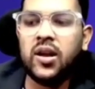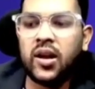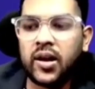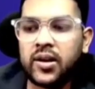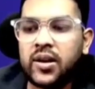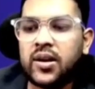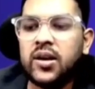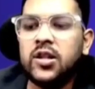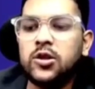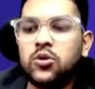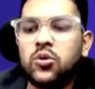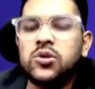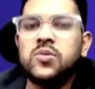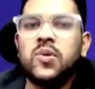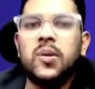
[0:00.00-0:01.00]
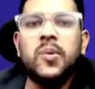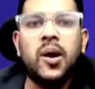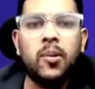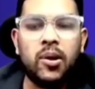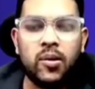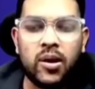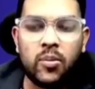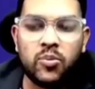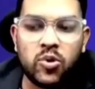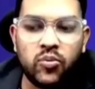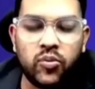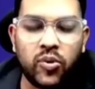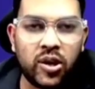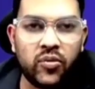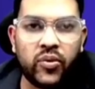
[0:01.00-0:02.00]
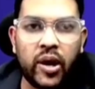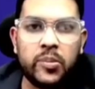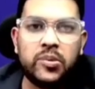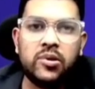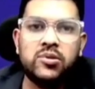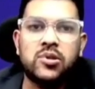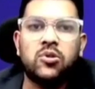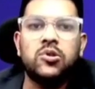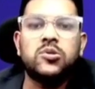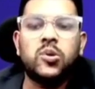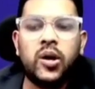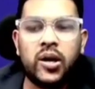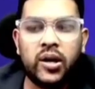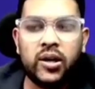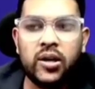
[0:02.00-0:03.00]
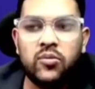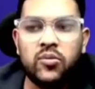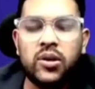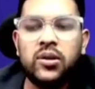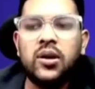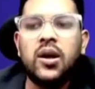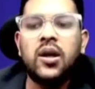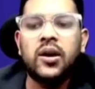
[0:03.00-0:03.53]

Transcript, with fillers: electrical those will be available up to 45,000 also category 1,